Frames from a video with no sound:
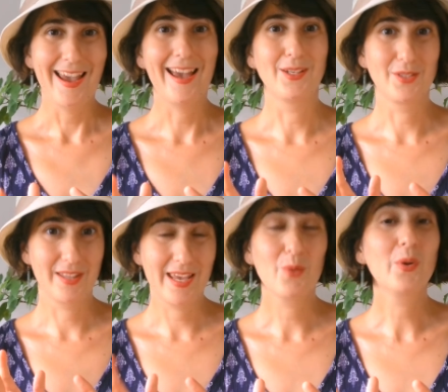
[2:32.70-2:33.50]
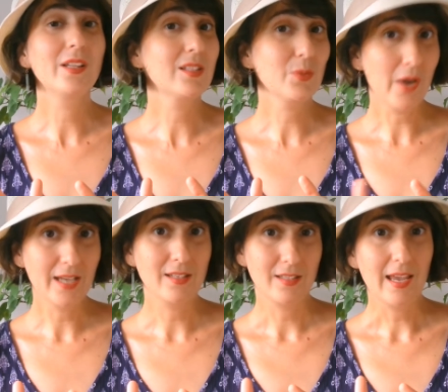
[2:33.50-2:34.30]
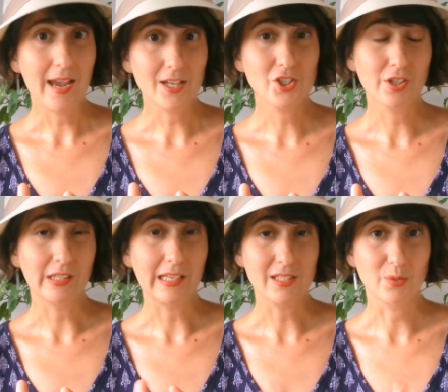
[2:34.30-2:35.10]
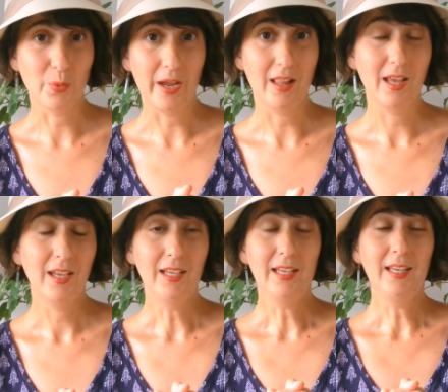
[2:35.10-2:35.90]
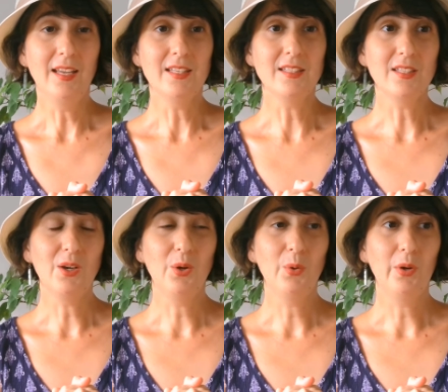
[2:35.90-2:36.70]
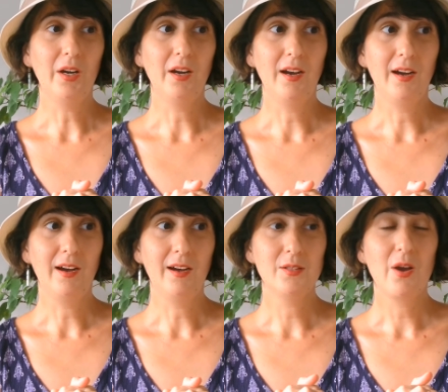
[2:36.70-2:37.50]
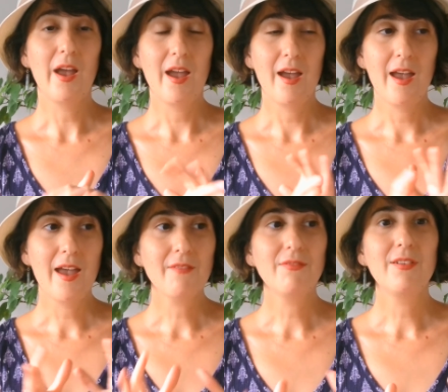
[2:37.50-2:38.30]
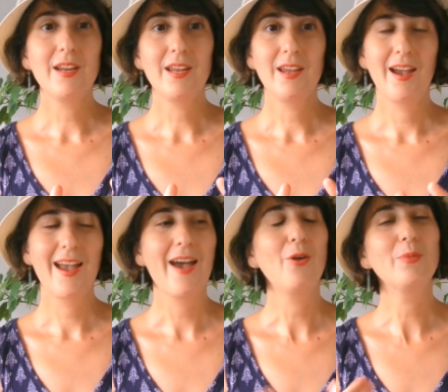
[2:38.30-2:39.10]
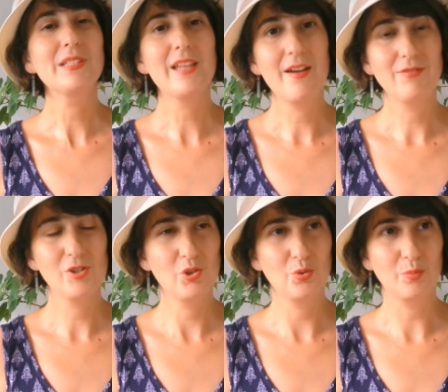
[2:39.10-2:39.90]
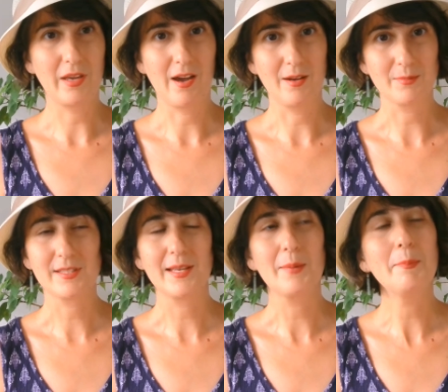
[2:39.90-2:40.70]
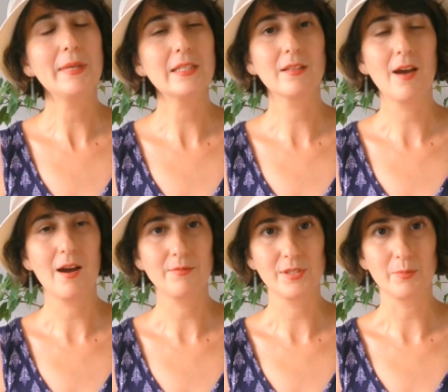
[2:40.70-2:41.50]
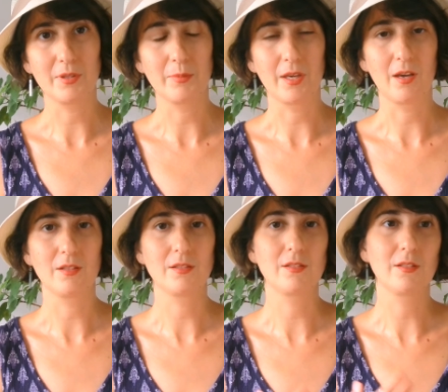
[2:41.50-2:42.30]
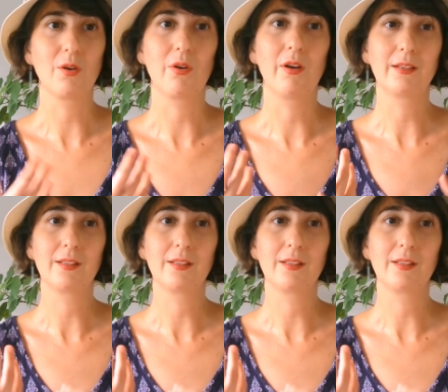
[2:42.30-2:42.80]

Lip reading: and they will sweat actually as well. So every almost every shoe becomes a bit uncomfortable because your